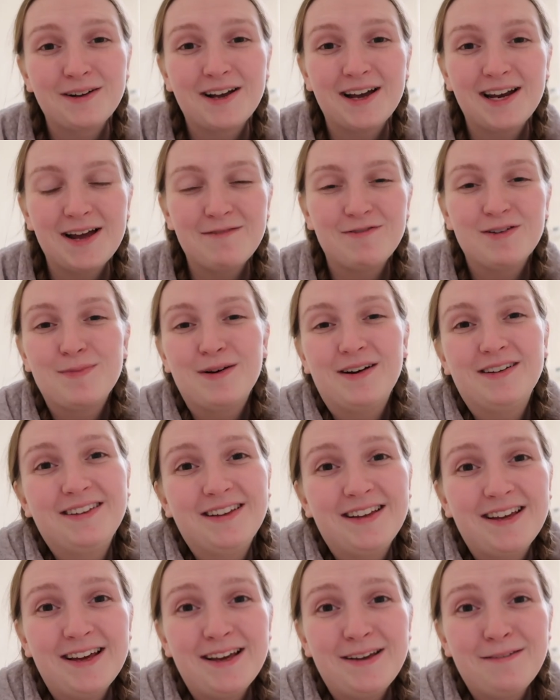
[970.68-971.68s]
again
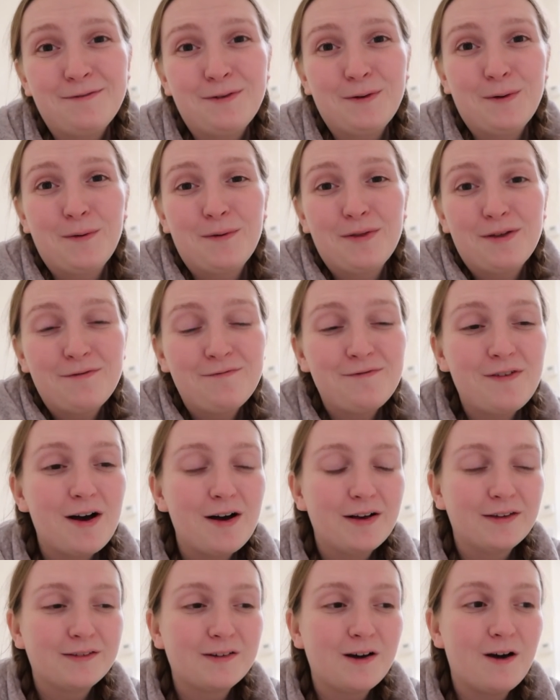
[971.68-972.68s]
everybody. For the
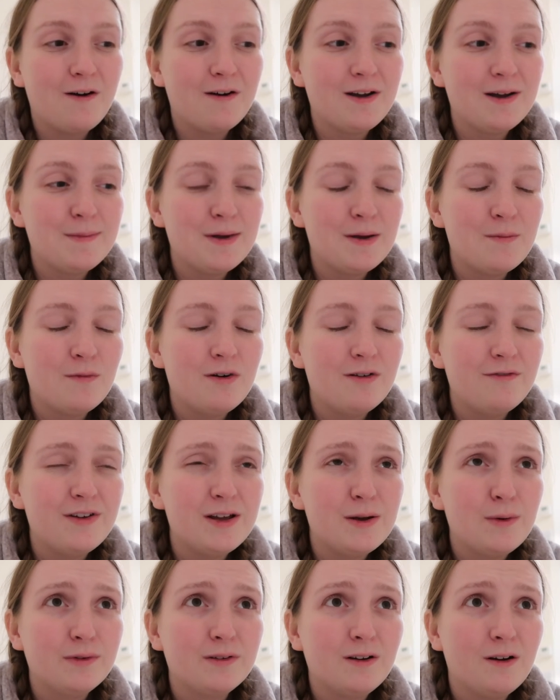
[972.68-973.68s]
first time in what
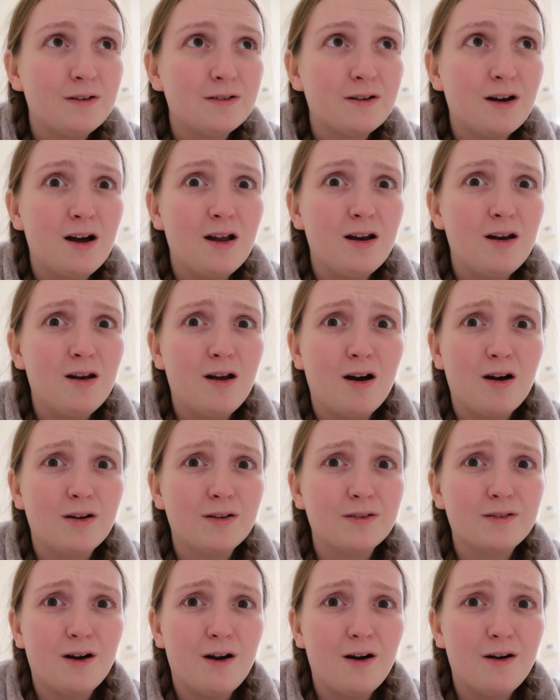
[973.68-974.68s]
feels like a
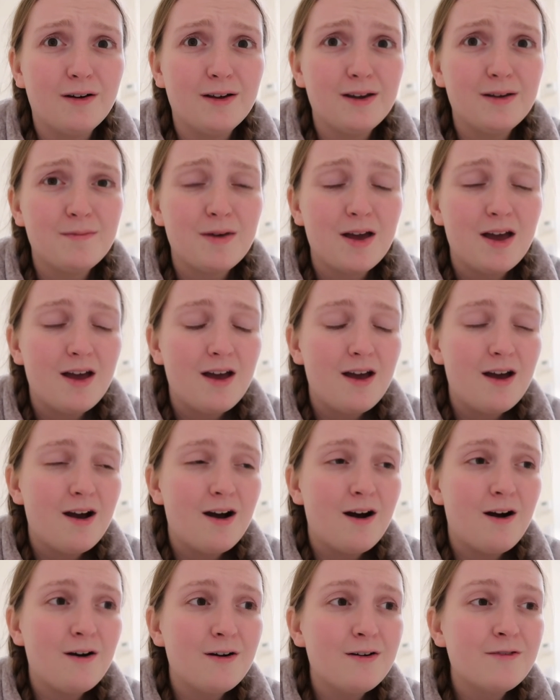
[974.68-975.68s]
long time,
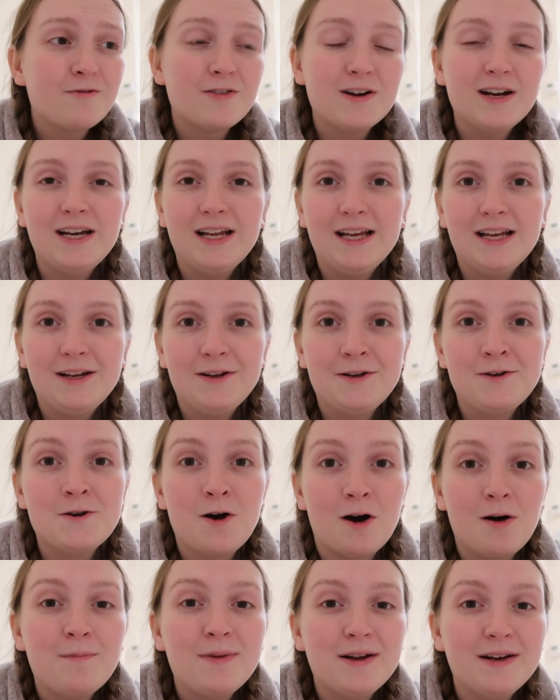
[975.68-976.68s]
I've really
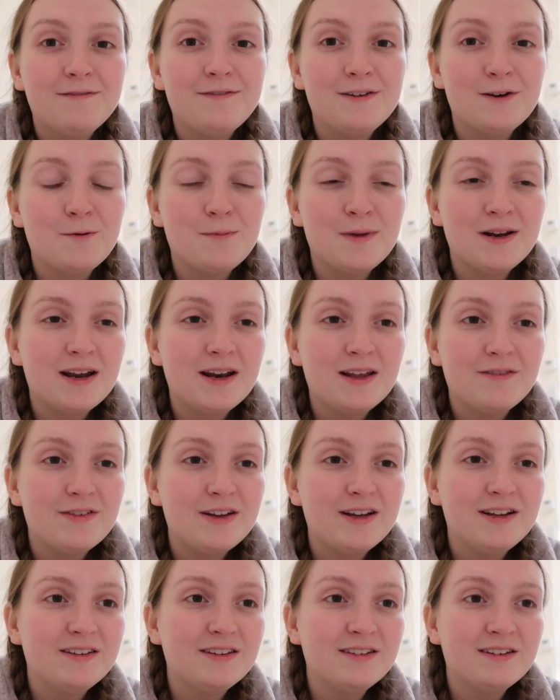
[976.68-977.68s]
not been filming
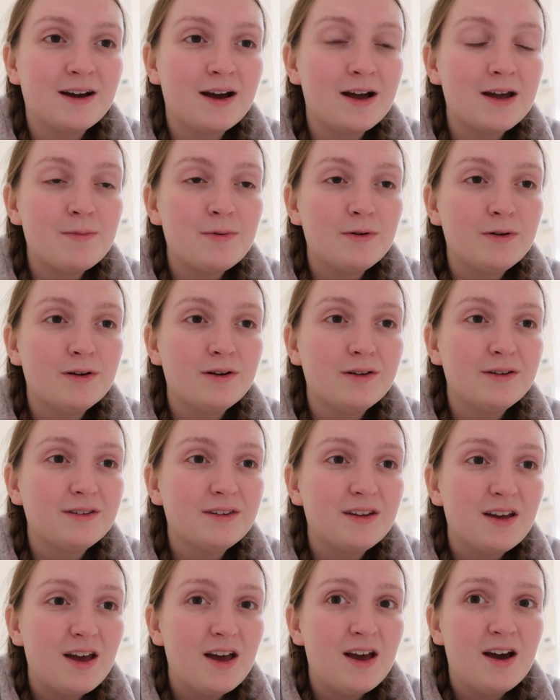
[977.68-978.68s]
anything today
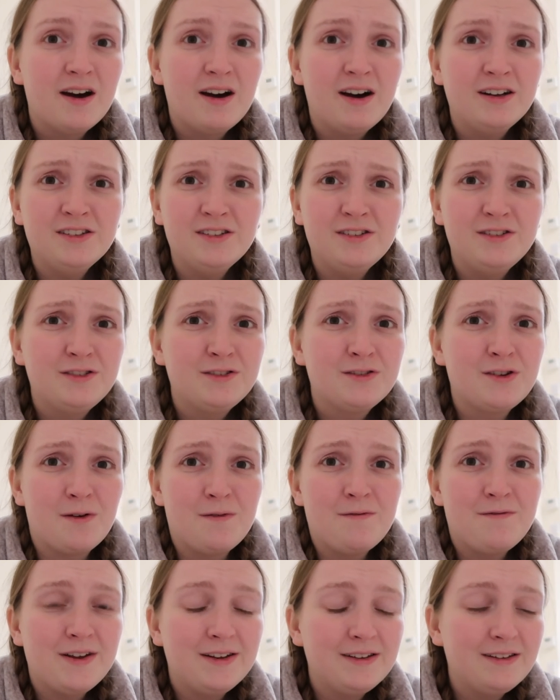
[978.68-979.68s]
because I just
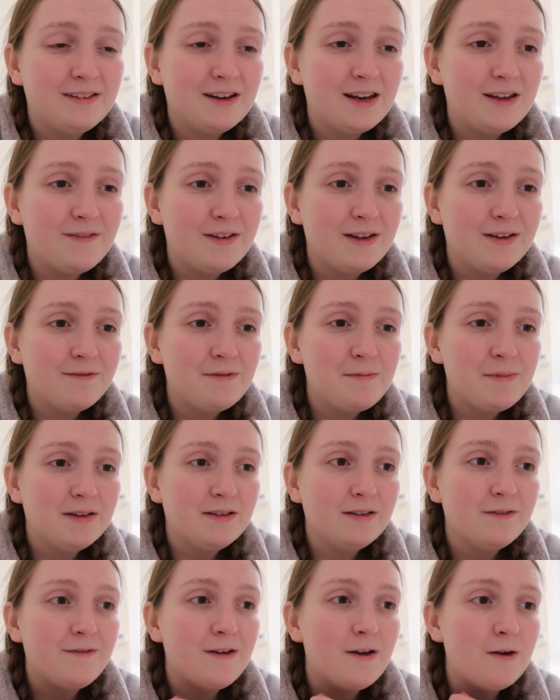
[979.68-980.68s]
don't think there's anything for me
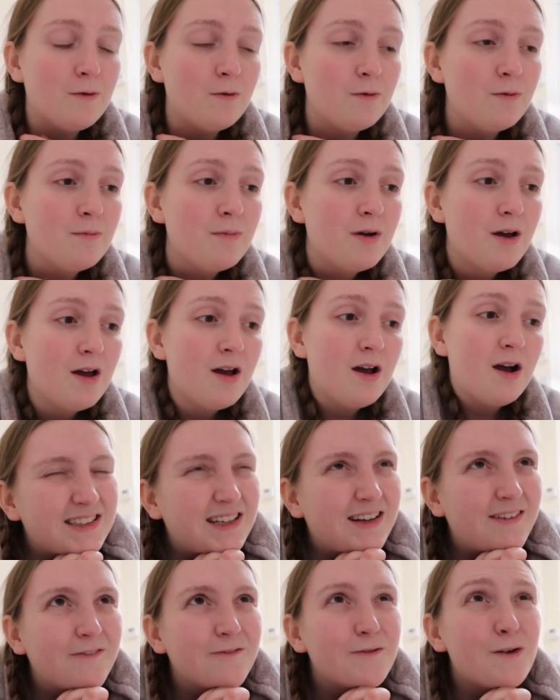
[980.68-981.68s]
to film.
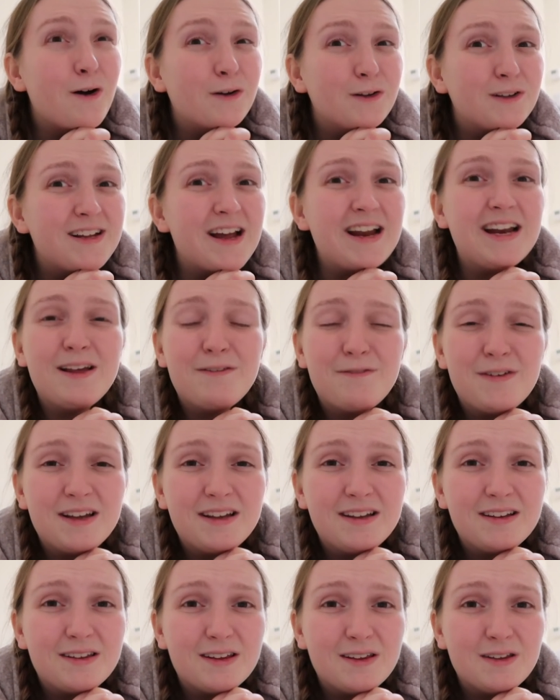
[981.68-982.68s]
I've not done
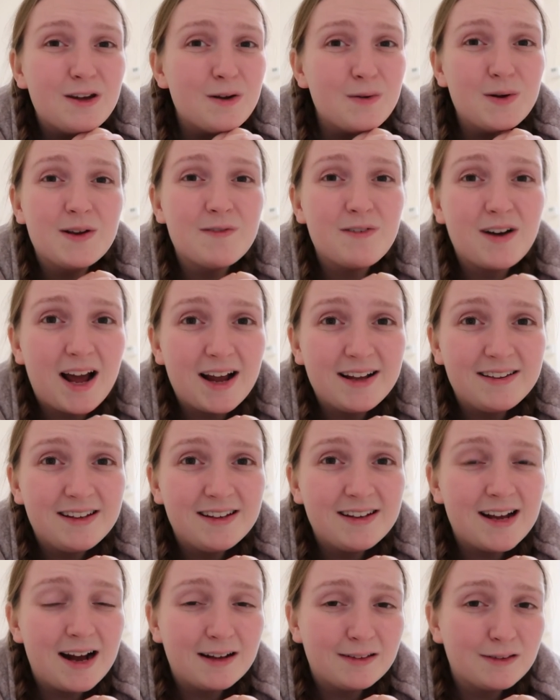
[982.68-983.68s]
anything uni
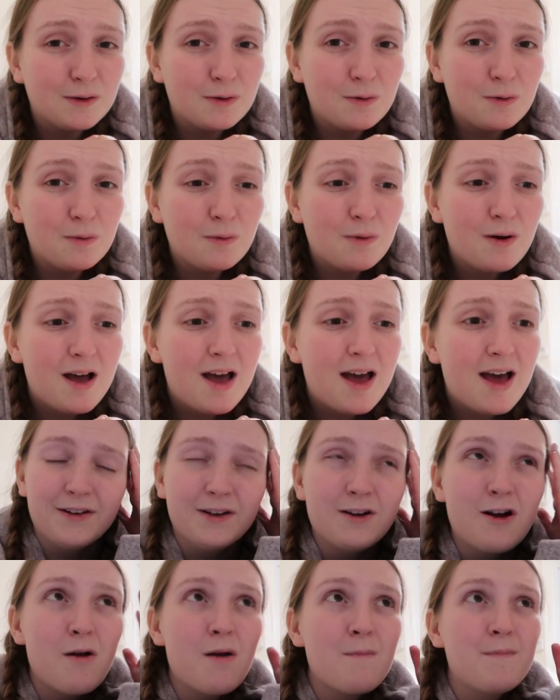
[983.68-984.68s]
related at all. I
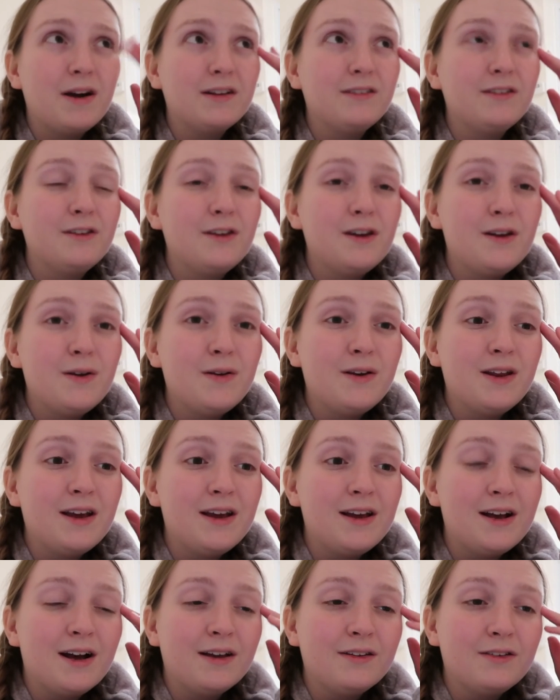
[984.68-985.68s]
think going back to
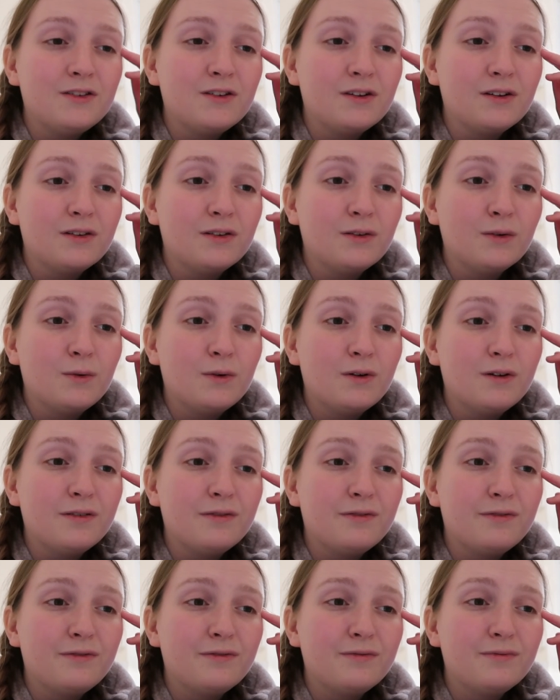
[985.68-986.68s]
uni has just sort
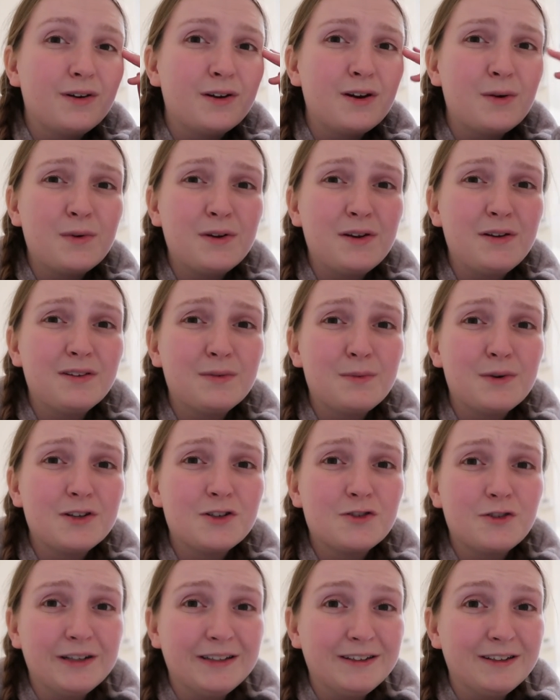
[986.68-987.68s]
of, I don't want to use the word
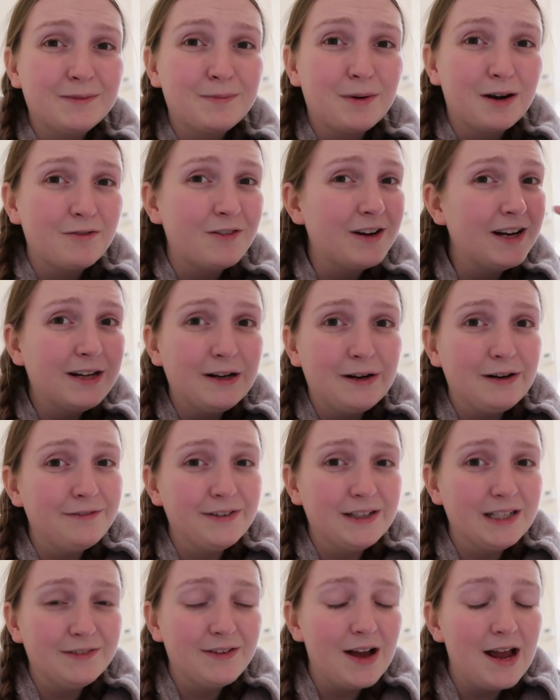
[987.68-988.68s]
triggered, but I really can't
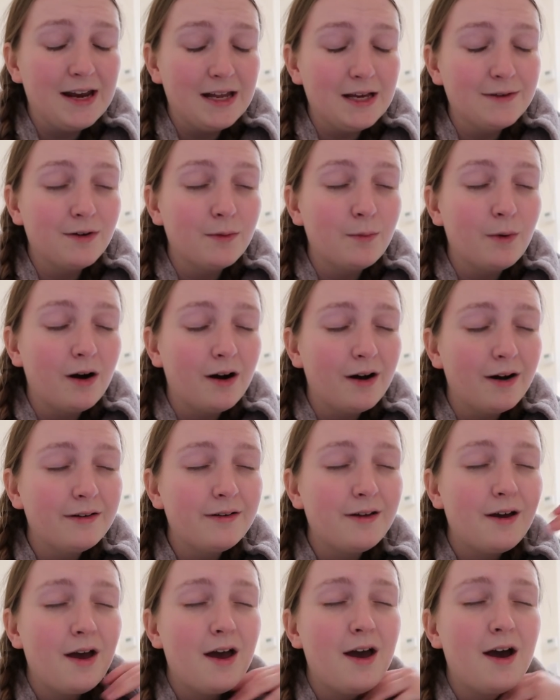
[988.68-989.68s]
think of any other word.
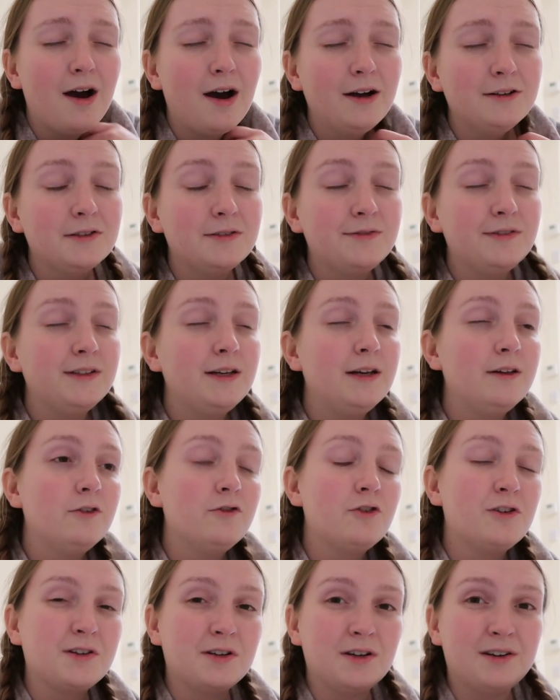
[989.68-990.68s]
I just think it's
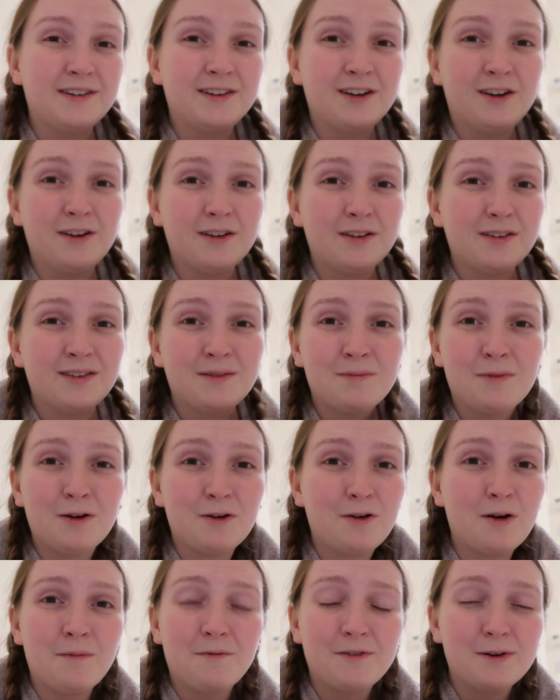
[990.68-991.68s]
triggered like some
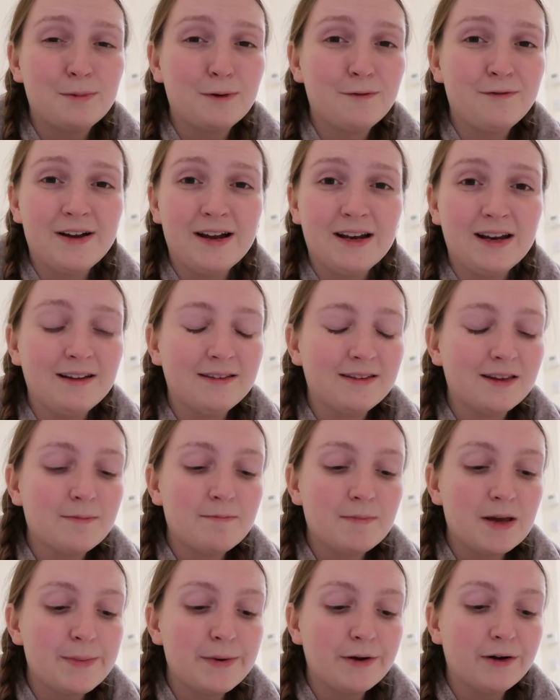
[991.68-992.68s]
uncomfortable feelings in
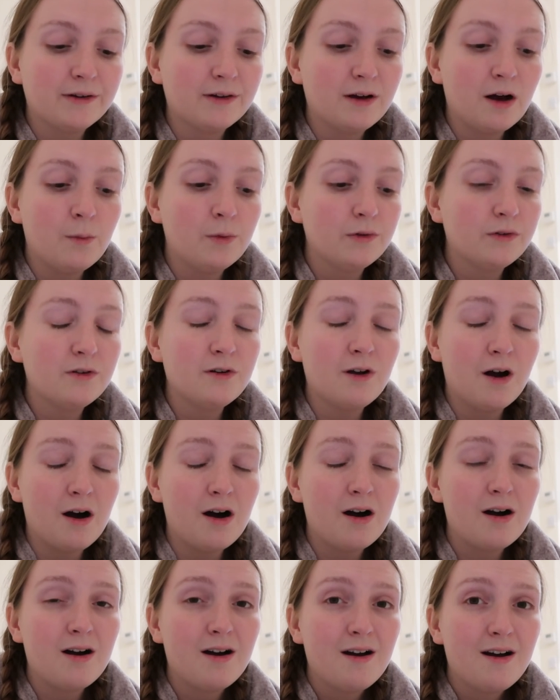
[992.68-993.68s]
me because I was
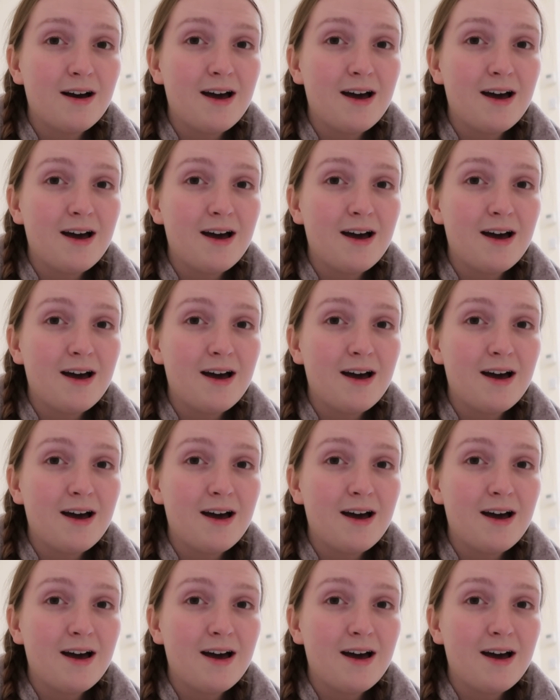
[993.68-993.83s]
not